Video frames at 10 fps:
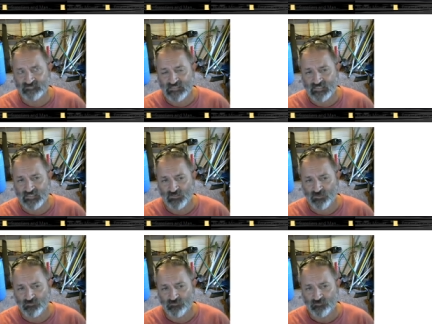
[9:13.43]
I don't
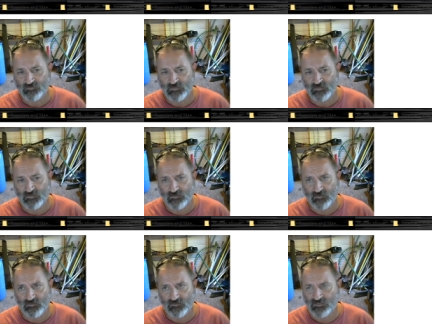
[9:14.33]
know,
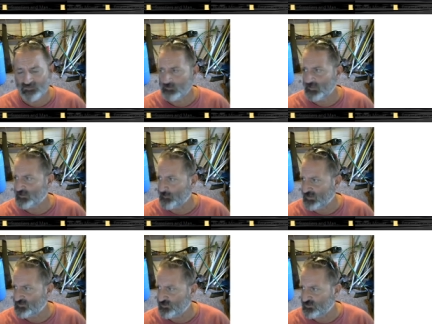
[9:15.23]
didn't seem like the
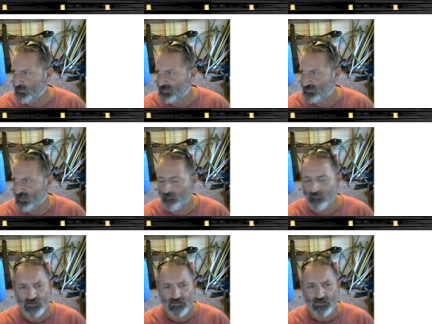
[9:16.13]
best use of my time.
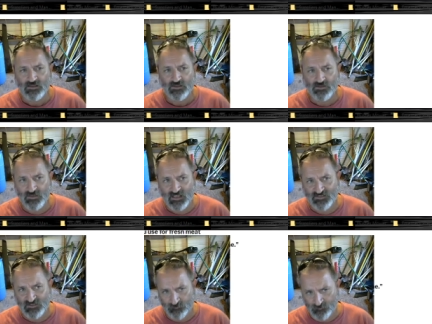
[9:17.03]
You guys
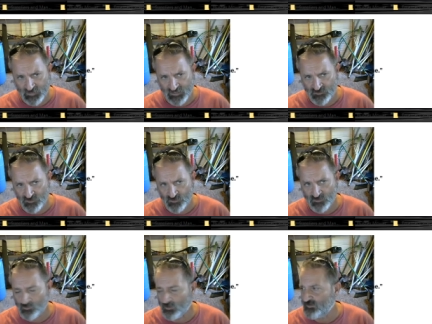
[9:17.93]
can pick and
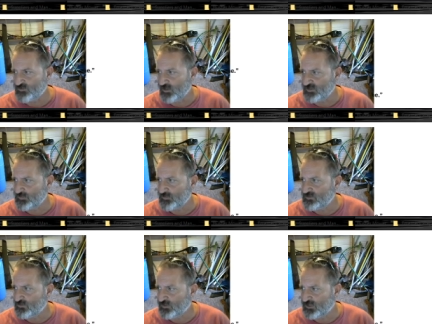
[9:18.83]
choose what of these recipes
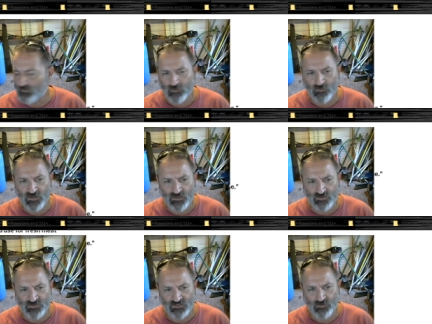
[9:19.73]
you think you might want to
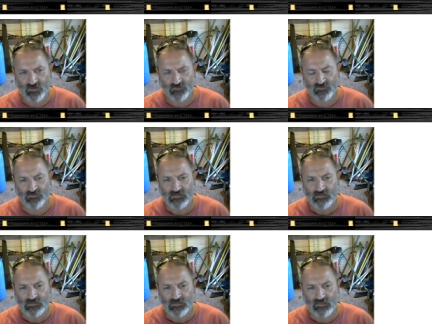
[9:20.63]
use and go out and,
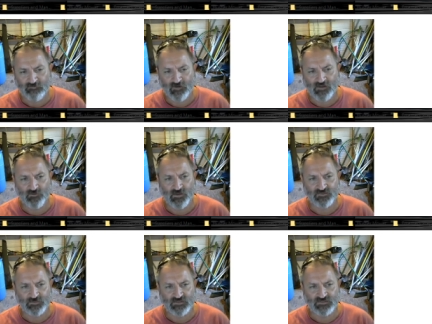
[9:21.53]
and find the
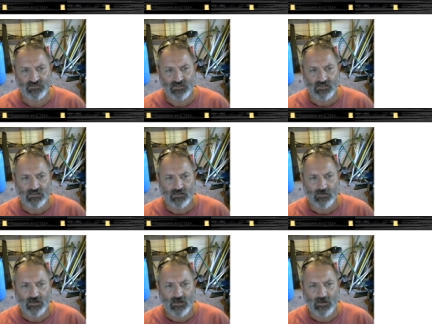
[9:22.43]
recipes.
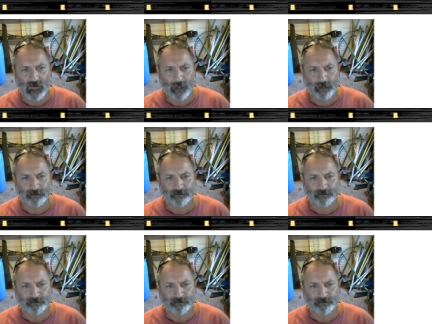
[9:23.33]
Um,